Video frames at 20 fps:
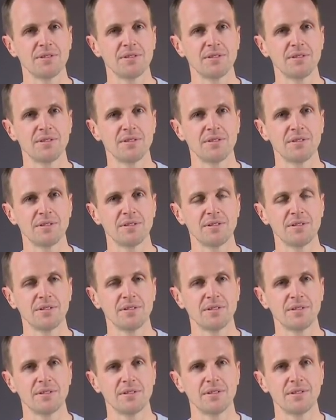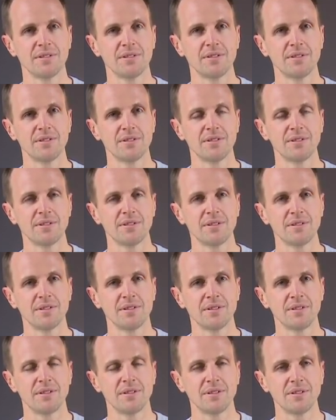
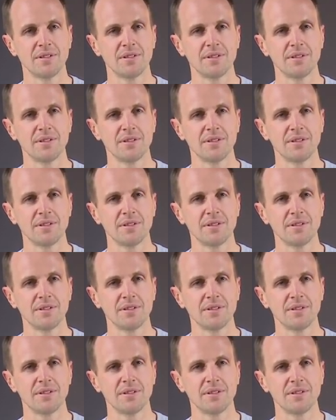Nothing is said.